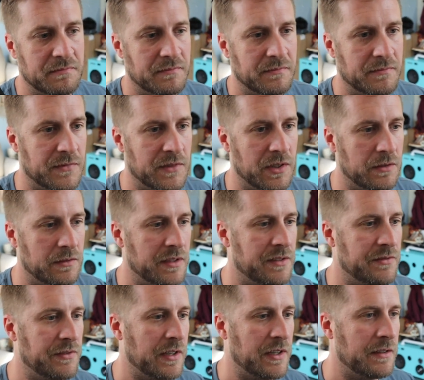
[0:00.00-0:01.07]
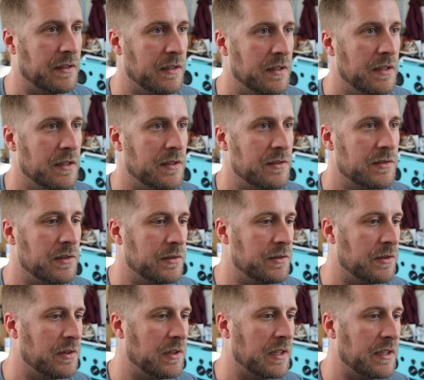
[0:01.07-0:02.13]
So it's fine. So you'll
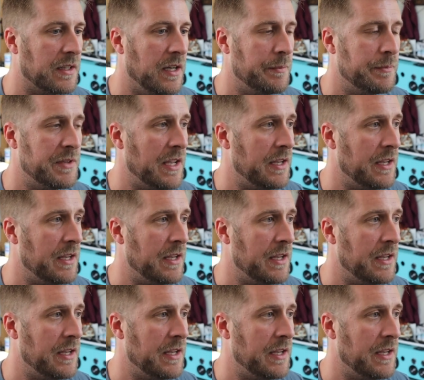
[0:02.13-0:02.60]
click update